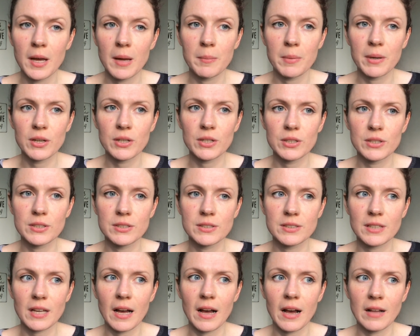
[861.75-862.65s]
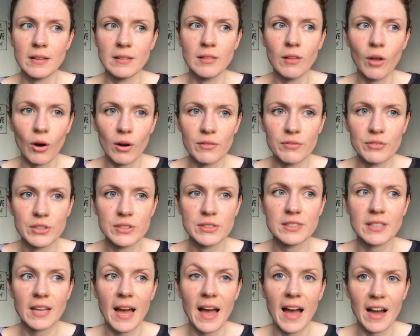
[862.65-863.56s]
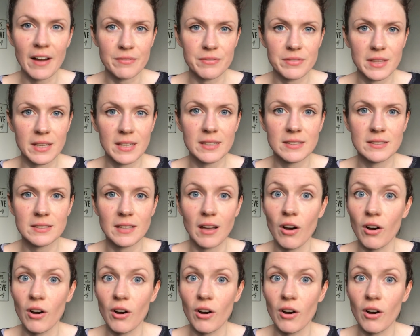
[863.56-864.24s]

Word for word: because a lot of us have this.